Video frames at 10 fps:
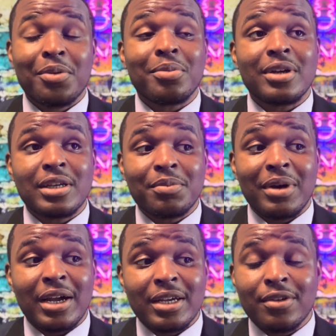but in
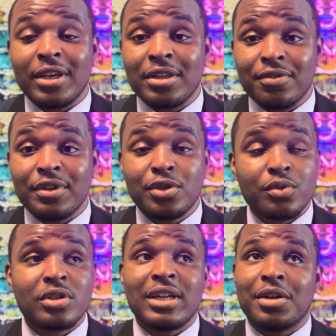my individual
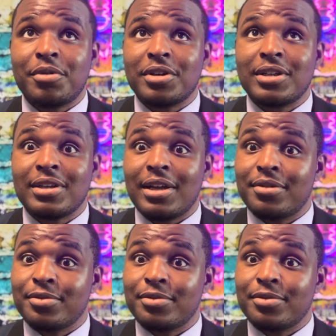stock market account,